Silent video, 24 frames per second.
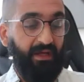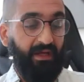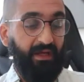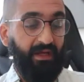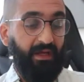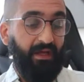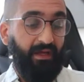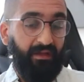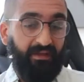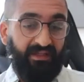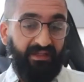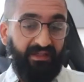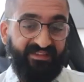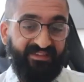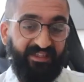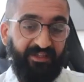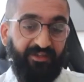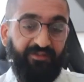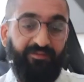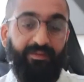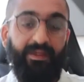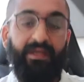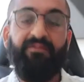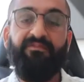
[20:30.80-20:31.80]
Let's say you've been
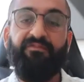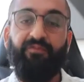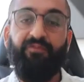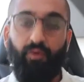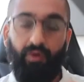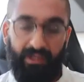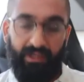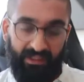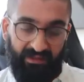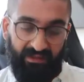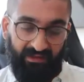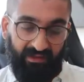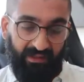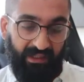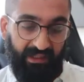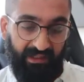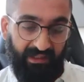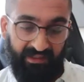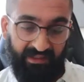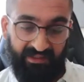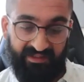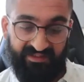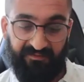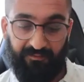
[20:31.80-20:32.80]
avoiding the
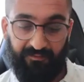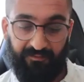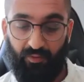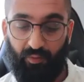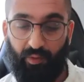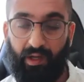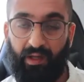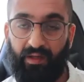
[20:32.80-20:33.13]
neediness for a while,